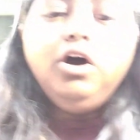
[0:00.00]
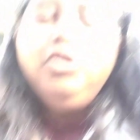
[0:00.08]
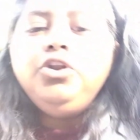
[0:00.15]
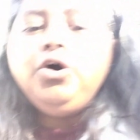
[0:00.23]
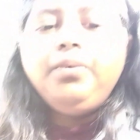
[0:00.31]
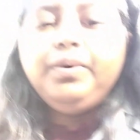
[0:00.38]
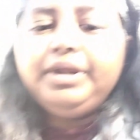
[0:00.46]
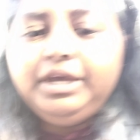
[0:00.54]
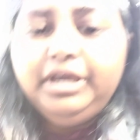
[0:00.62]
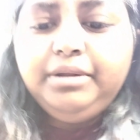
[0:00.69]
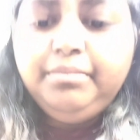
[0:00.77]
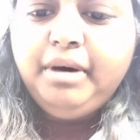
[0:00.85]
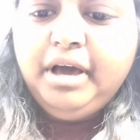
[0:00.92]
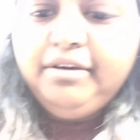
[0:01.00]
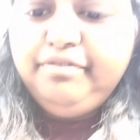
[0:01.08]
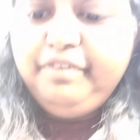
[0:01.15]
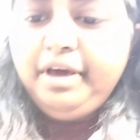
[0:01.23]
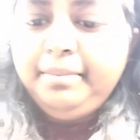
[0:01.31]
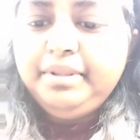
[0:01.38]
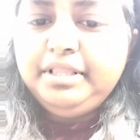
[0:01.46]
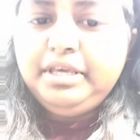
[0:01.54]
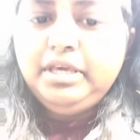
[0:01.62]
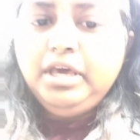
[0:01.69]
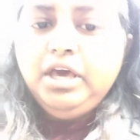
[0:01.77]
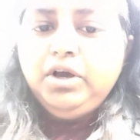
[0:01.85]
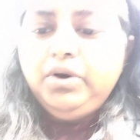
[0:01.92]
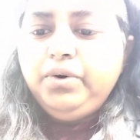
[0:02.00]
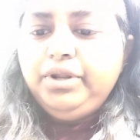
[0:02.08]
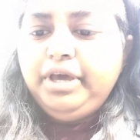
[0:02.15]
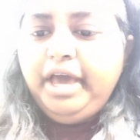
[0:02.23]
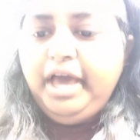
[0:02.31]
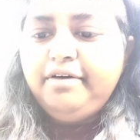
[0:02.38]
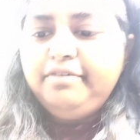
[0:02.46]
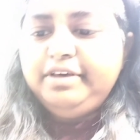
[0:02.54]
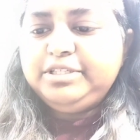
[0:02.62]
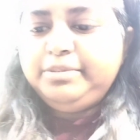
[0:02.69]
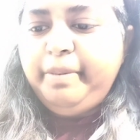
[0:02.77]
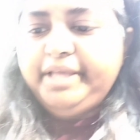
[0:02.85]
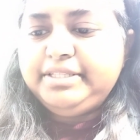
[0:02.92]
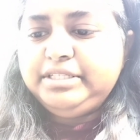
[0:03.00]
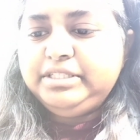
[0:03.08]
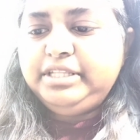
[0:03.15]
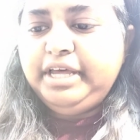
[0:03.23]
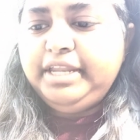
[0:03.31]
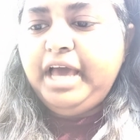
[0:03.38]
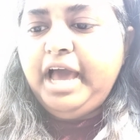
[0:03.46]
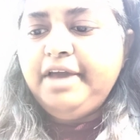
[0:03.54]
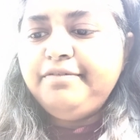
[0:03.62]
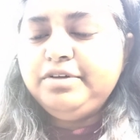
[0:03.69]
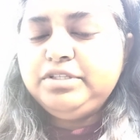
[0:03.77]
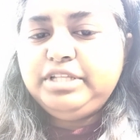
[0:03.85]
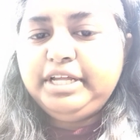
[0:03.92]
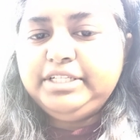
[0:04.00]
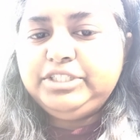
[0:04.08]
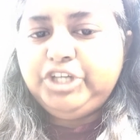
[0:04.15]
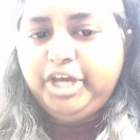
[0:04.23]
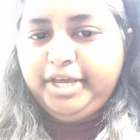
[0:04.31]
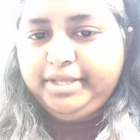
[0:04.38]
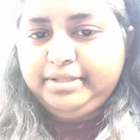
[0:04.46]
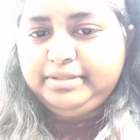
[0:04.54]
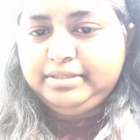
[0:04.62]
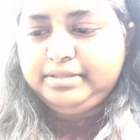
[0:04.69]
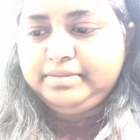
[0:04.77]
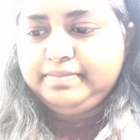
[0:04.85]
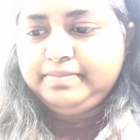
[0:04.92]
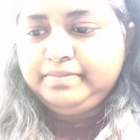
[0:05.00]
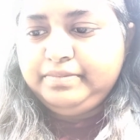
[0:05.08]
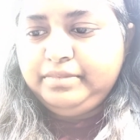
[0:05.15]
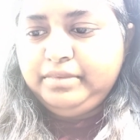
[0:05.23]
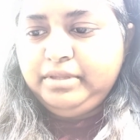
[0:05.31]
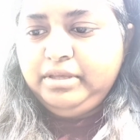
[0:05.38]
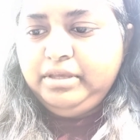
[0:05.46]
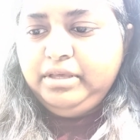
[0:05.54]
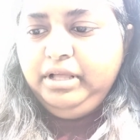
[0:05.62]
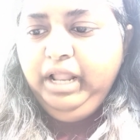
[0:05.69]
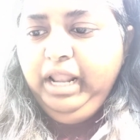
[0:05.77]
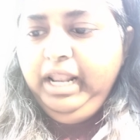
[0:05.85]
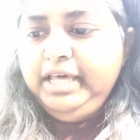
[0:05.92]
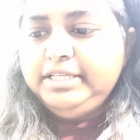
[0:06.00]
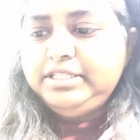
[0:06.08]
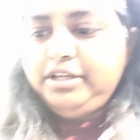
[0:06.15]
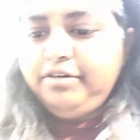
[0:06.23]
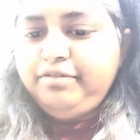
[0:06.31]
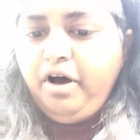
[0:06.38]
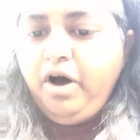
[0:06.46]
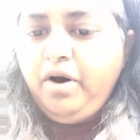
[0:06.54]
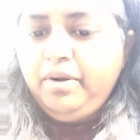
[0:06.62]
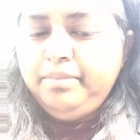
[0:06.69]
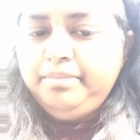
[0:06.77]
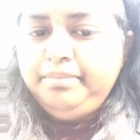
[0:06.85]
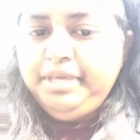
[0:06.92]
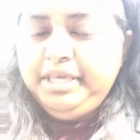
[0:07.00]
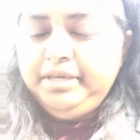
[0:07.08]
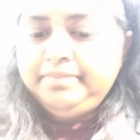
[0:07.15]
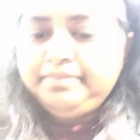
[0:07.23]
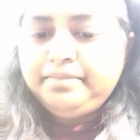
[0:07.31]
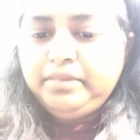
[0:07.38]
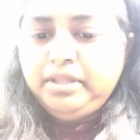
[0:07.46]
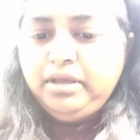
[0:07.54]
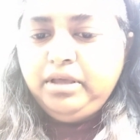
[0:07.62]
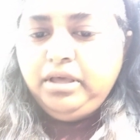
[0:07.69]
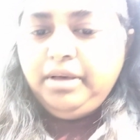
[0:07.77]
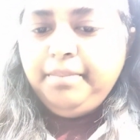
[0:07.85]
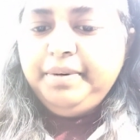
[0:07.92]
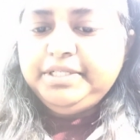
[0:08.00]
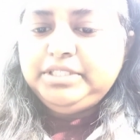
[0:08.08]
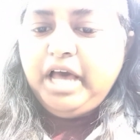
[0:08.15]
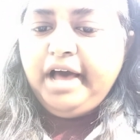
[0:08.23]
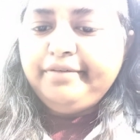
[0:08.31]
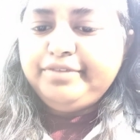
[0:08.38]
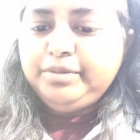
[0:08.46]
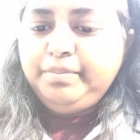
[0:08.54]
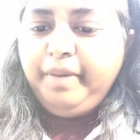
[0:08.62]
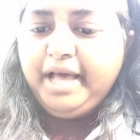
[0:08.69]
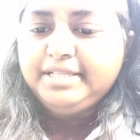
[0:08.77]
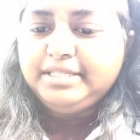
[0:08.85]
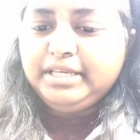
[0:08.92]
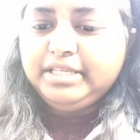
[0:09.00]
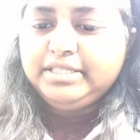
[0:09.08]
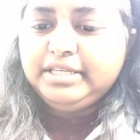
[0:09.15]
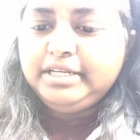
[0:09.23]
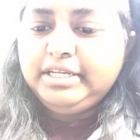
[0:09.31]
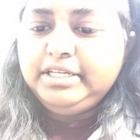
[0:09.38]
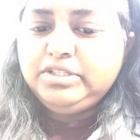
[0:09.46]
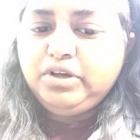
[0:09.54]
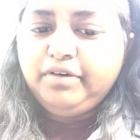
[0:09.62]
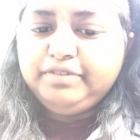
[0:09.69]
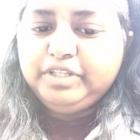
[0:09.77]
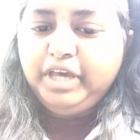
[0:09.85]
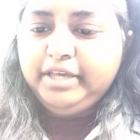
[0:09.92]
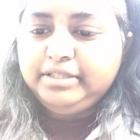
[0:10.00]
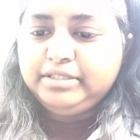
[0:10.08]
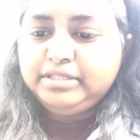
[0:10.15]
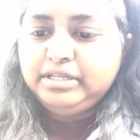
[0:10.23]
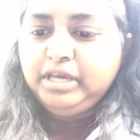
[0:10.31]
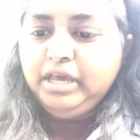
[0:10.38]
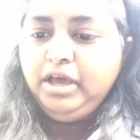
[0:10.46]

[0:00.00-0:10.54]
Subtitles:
No one in my family could have expected that I was that child. Least of all me, but after passing a series of tests